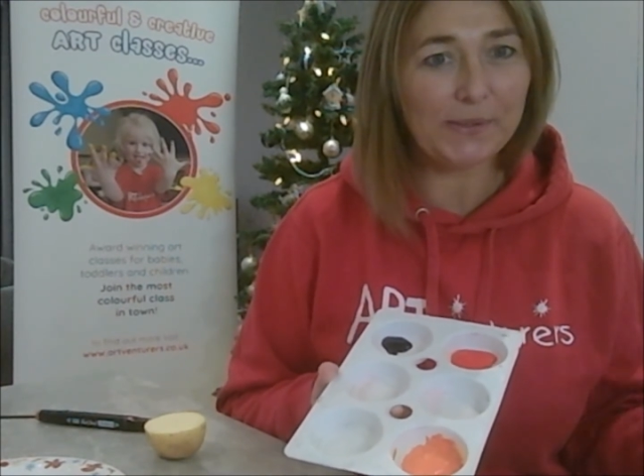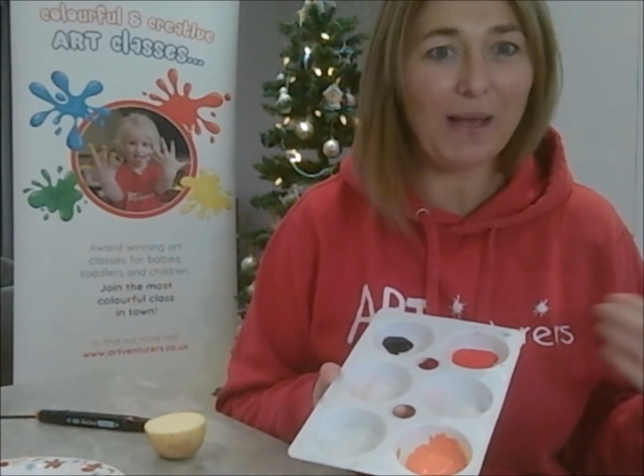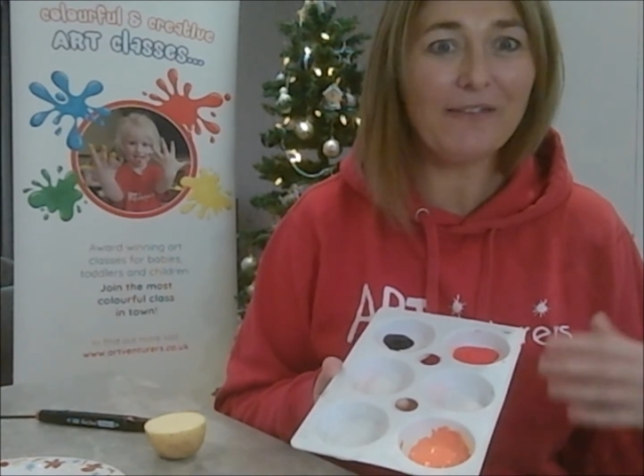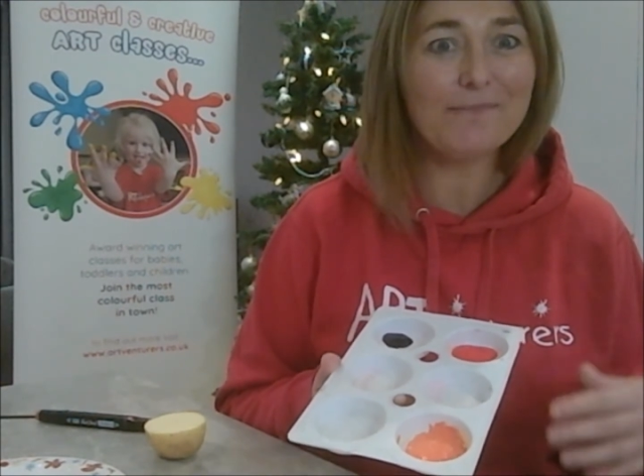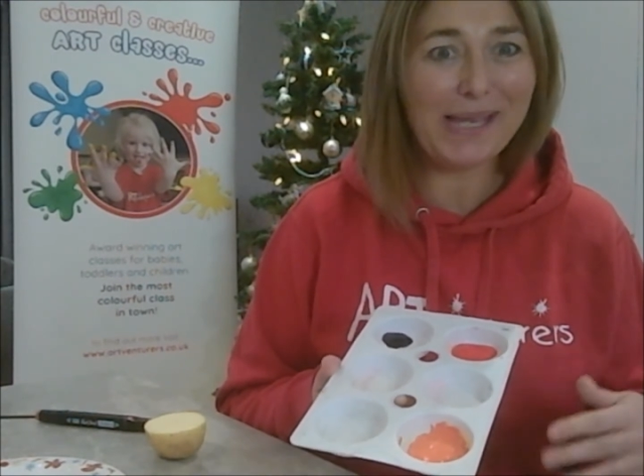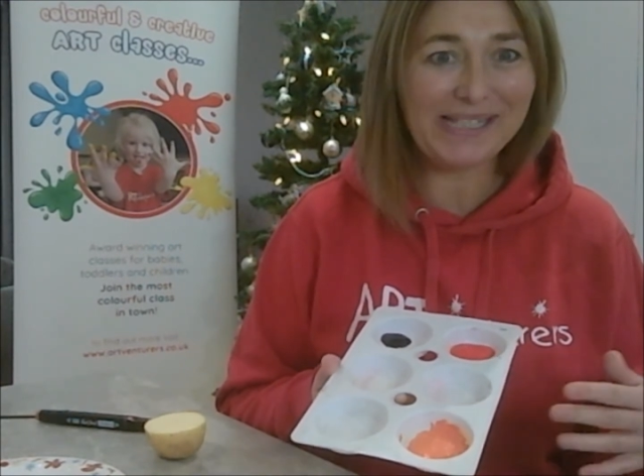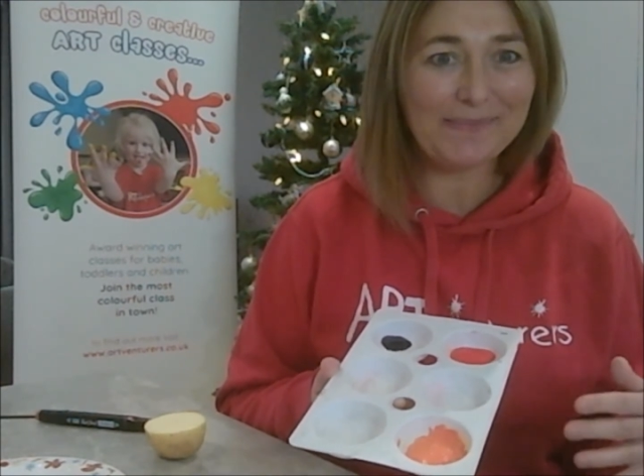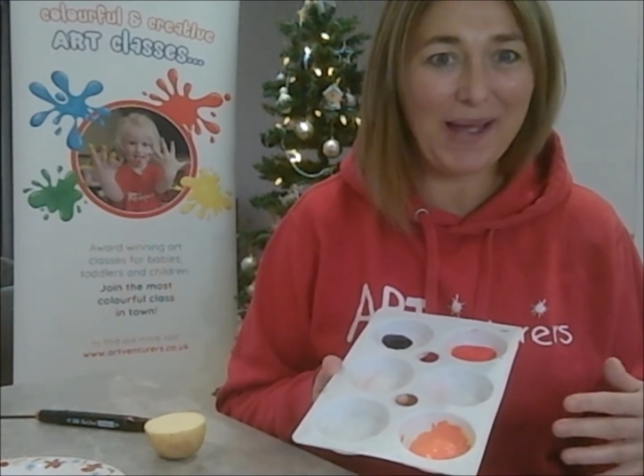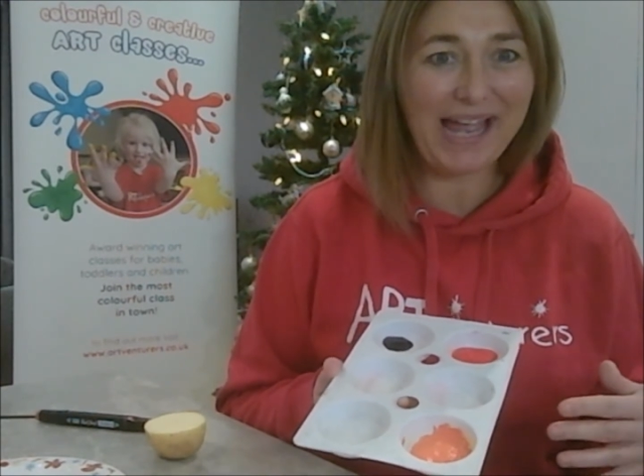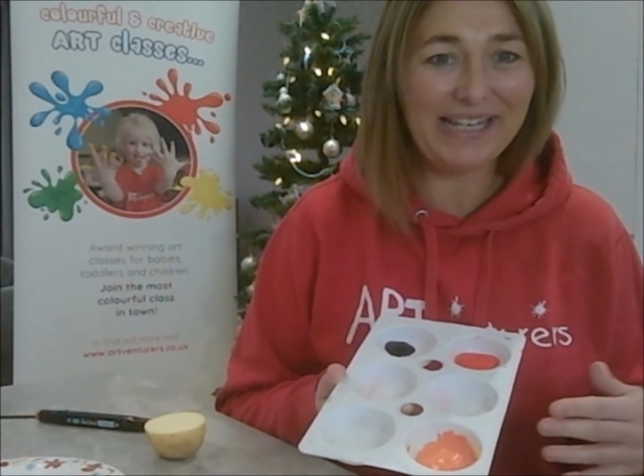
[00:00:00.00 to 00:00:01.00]
so I've
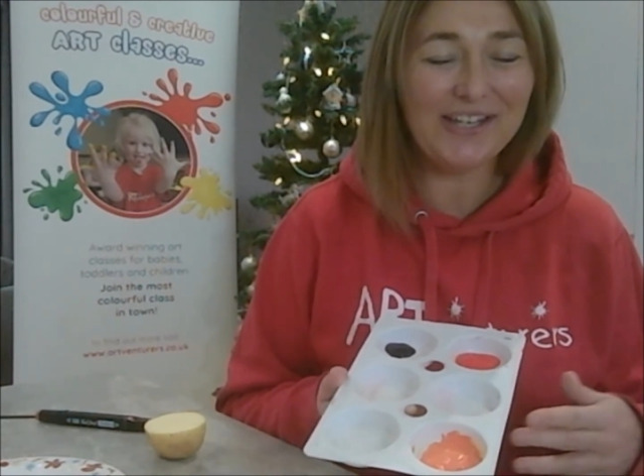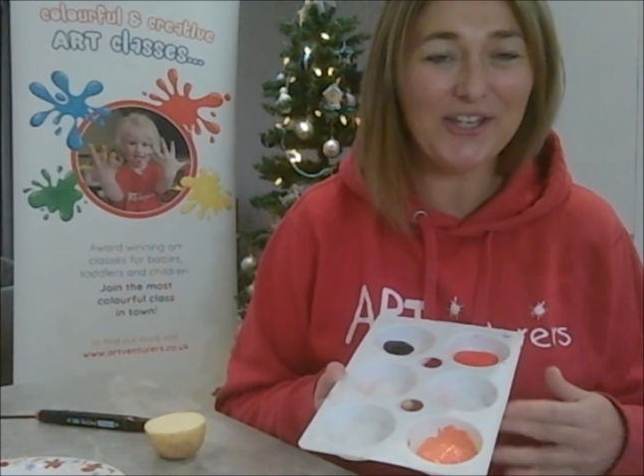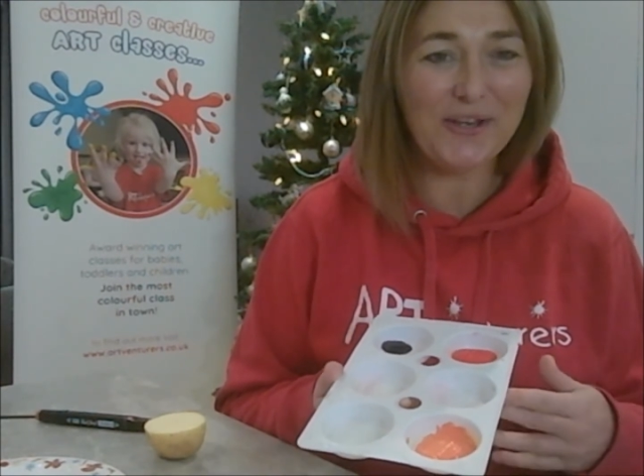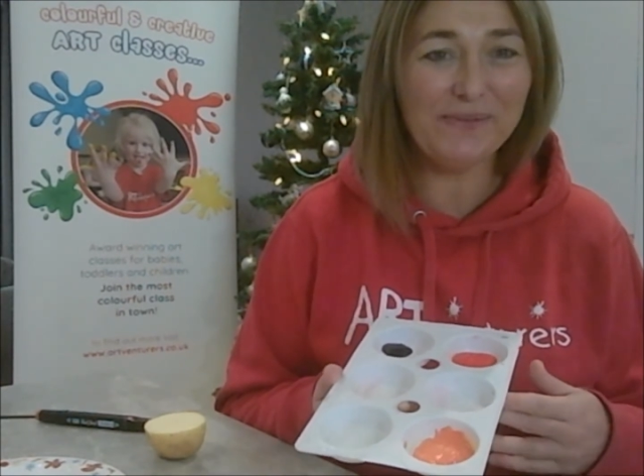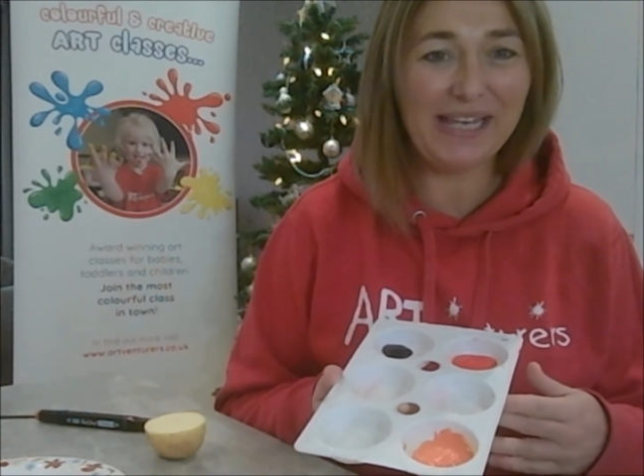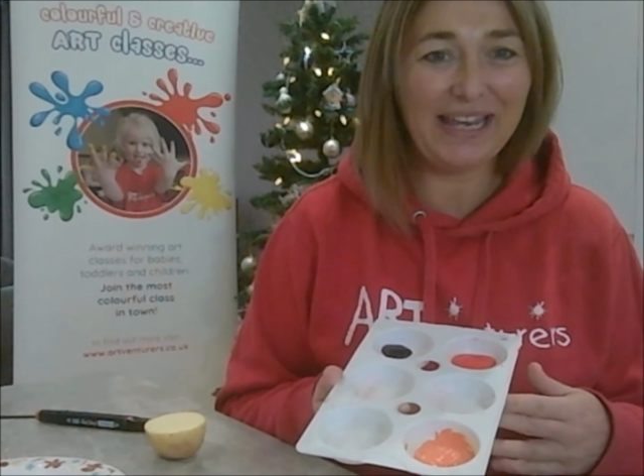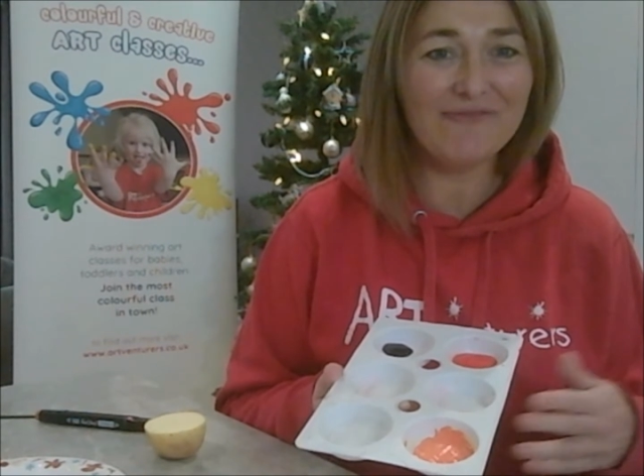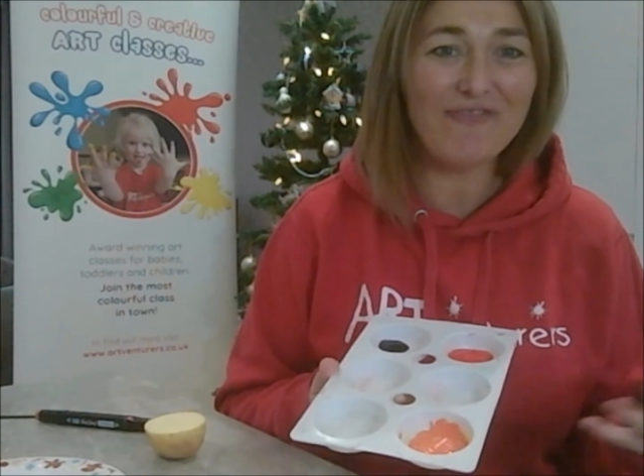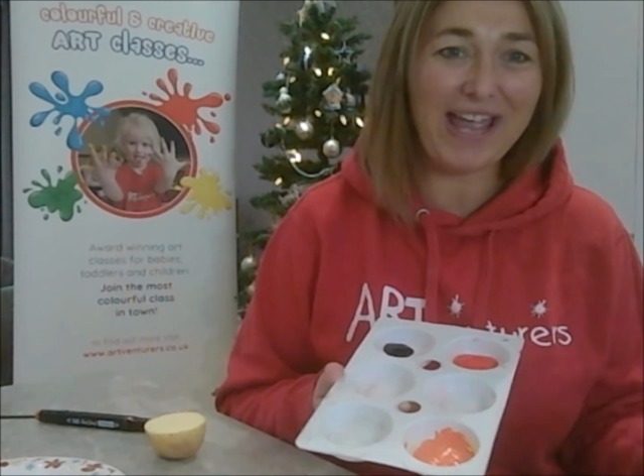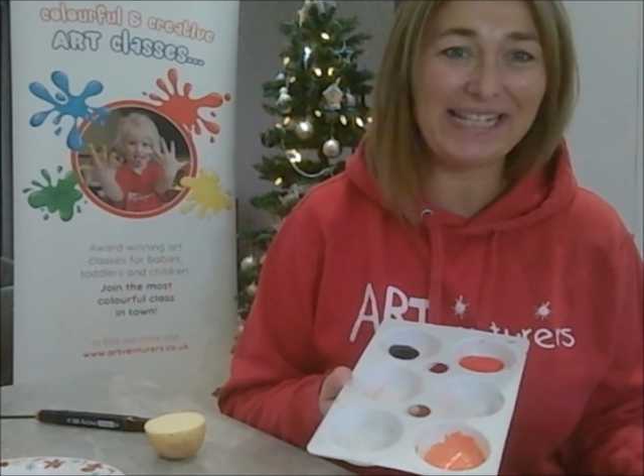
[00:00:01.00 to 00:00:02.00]
mixed mine
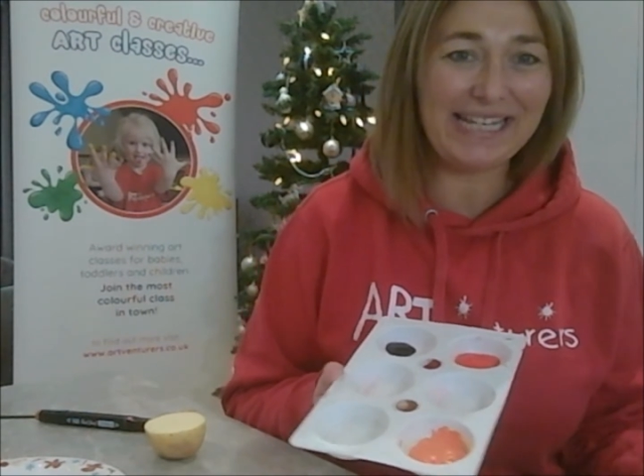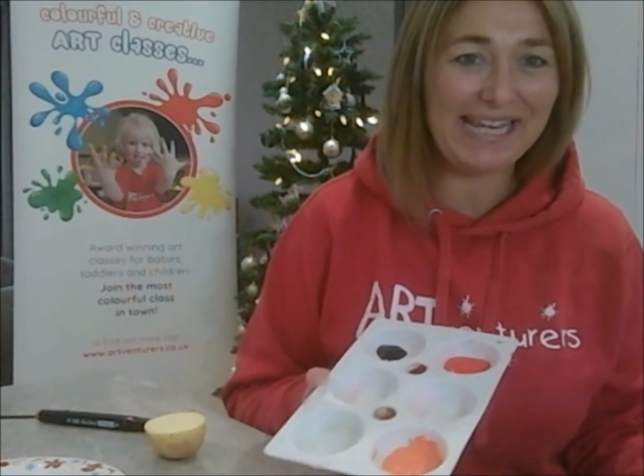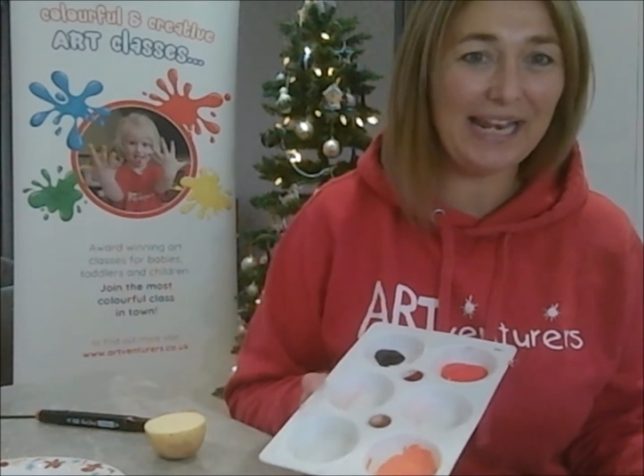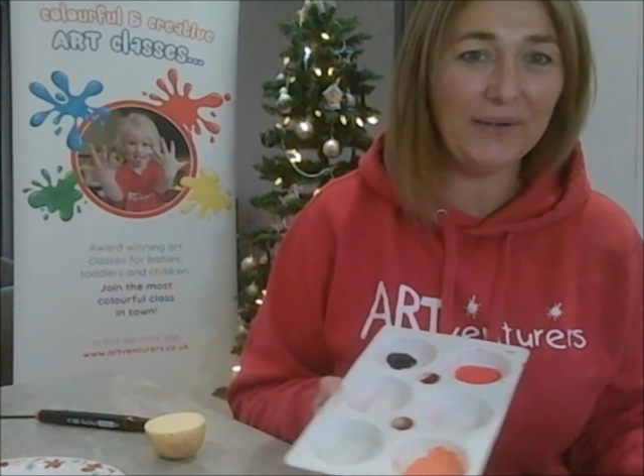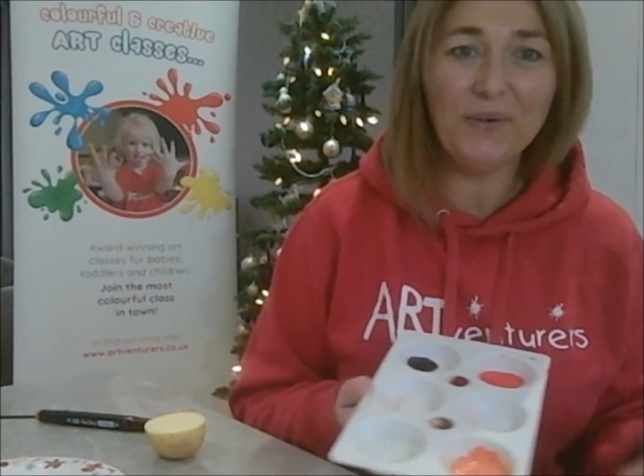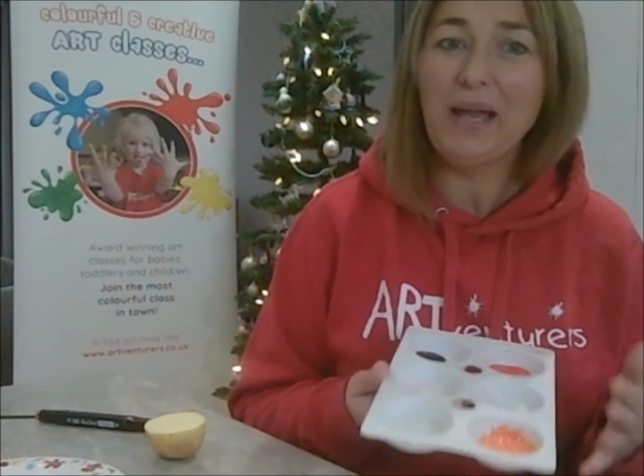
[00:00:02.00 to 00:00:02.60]
using red and yellow.